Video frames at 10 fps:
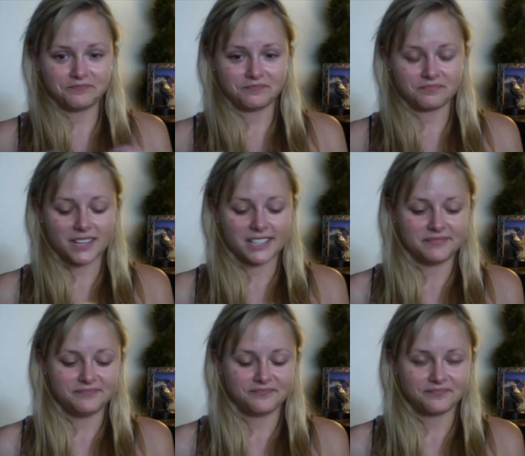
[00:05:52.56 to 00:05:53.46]

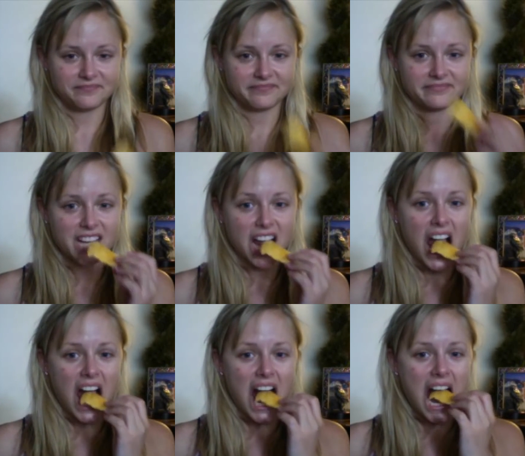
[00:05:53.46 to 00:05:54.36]

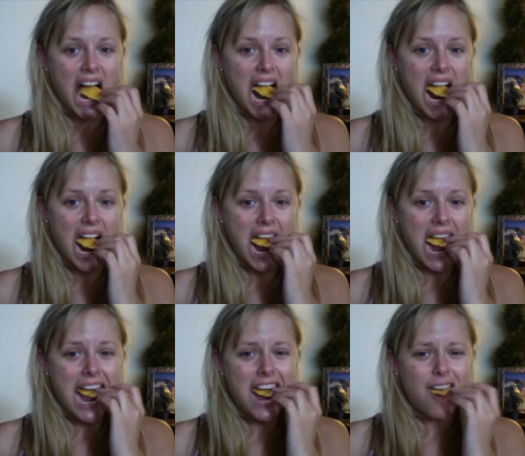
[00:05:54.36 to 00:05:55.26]

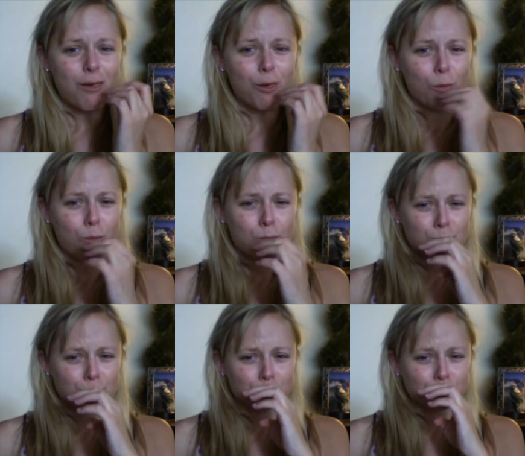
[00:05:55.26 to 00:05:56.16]

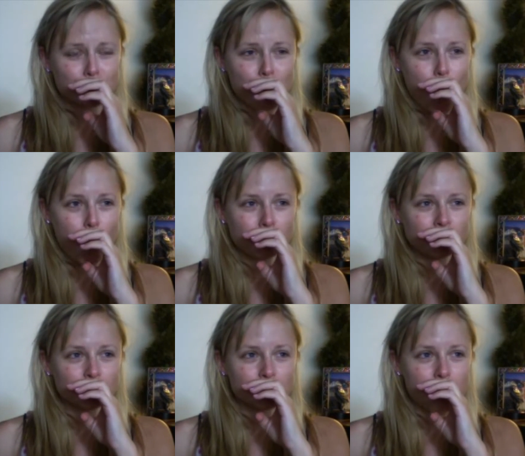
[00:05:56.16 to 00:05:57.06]

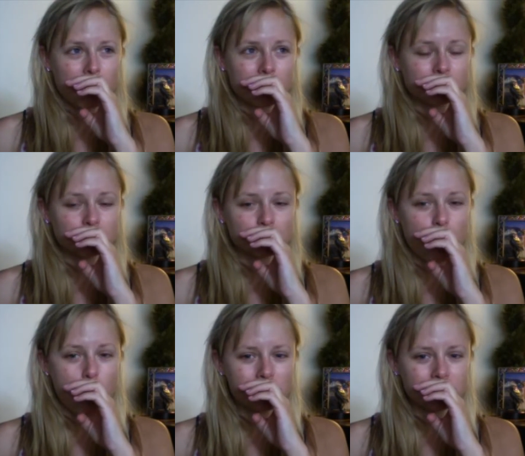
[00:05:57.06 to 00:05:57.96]

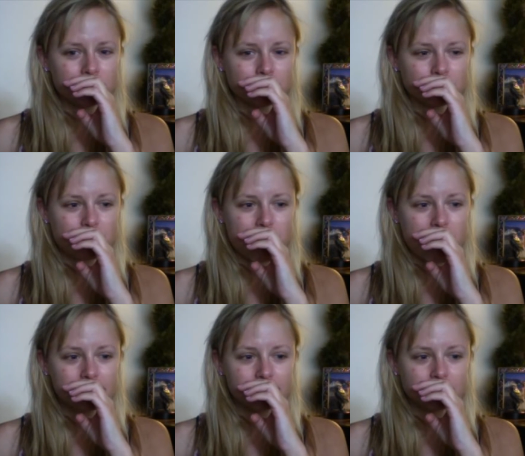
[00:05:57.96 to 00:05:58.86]

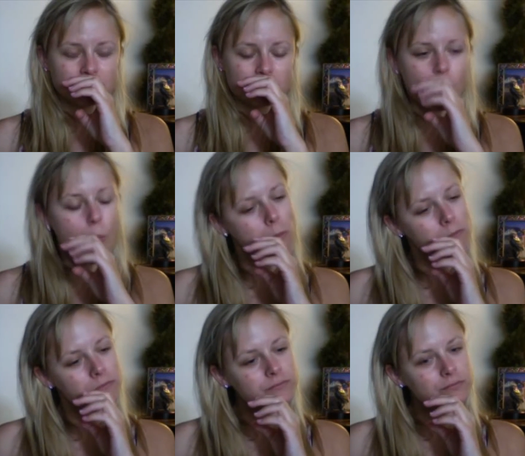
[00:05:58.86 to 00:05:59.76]

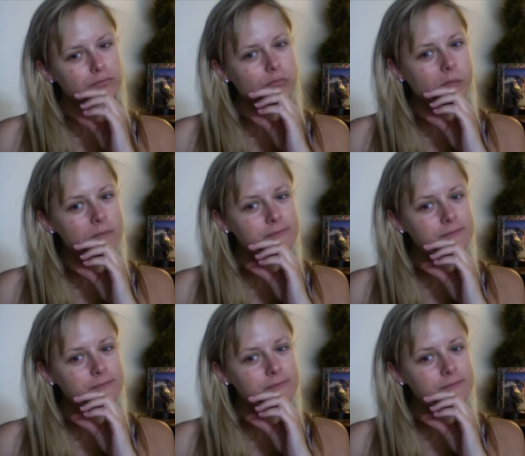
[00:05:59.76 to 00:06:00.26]
[no speech]